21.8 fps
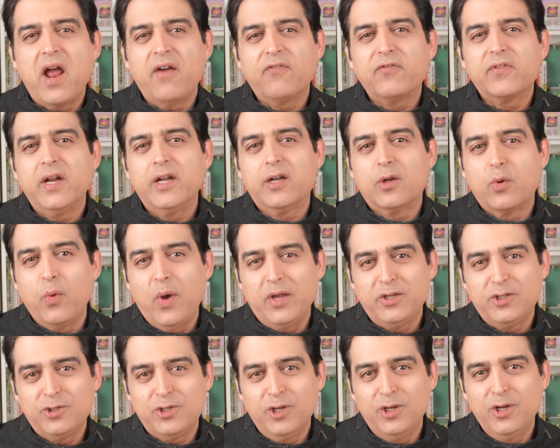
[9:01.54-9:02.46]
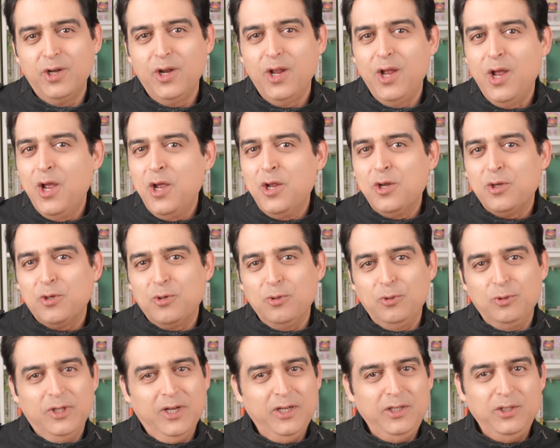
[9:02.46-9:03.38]
drafted question
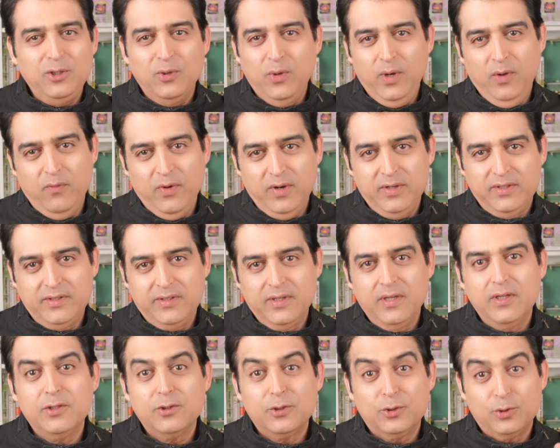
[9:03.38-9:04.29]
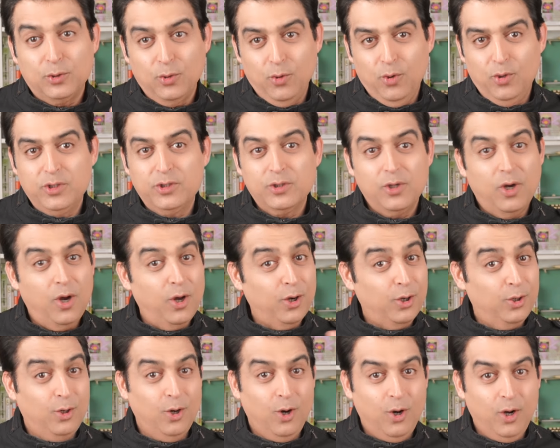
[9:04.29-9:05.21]
to the universe, source
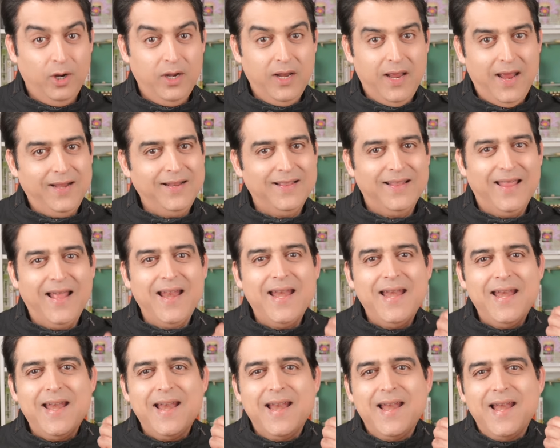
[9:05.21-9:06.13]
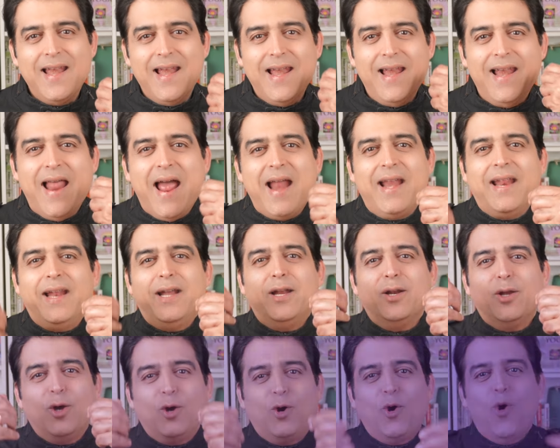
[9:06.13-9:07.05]
or God and then let
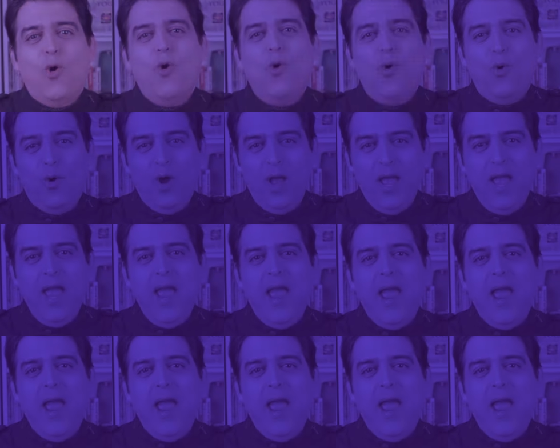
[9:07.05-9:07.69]
it go.